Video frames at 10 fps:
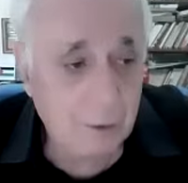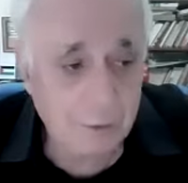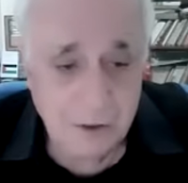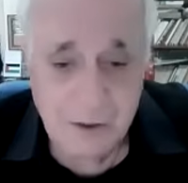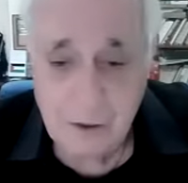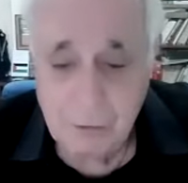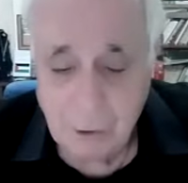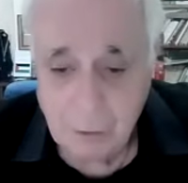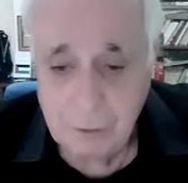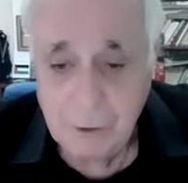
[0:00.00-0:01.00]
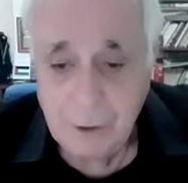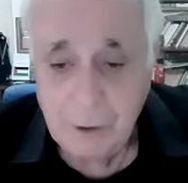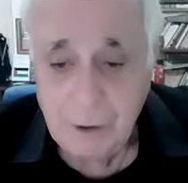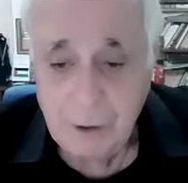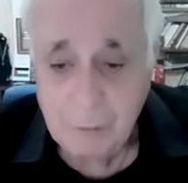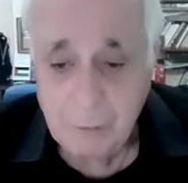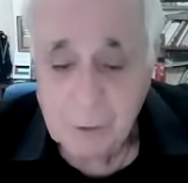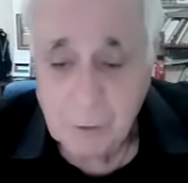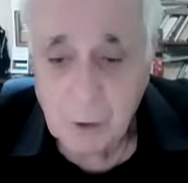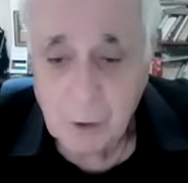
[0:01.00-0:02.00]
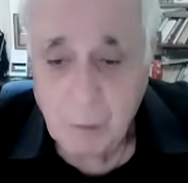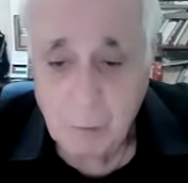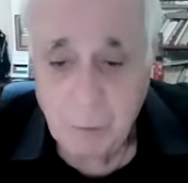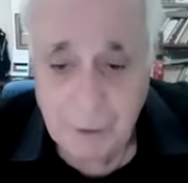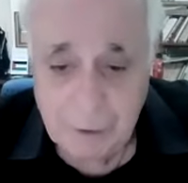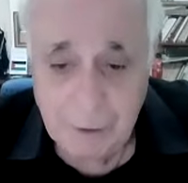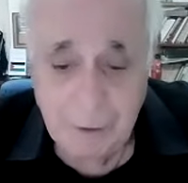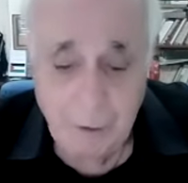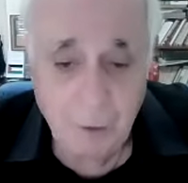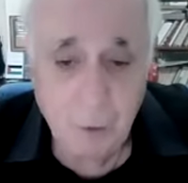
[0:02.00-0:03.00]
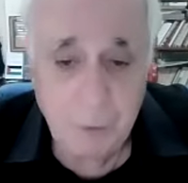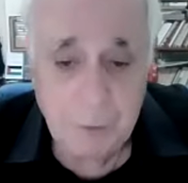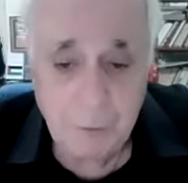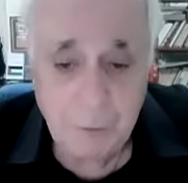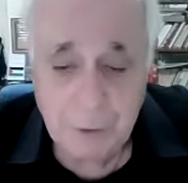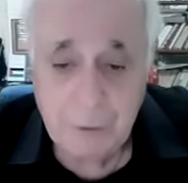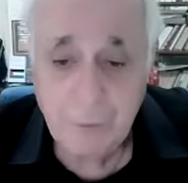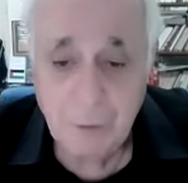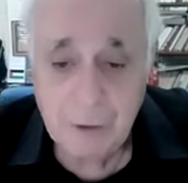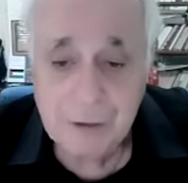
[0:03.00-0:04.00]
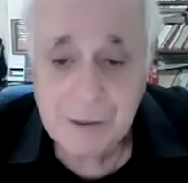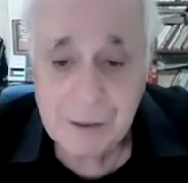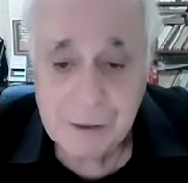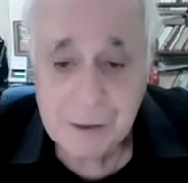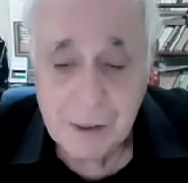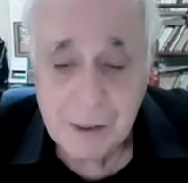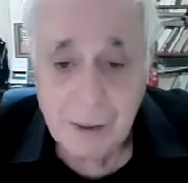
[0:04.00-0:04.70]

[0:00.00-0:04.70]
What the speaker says: the sea road, it was cosmopolitical, open to influences,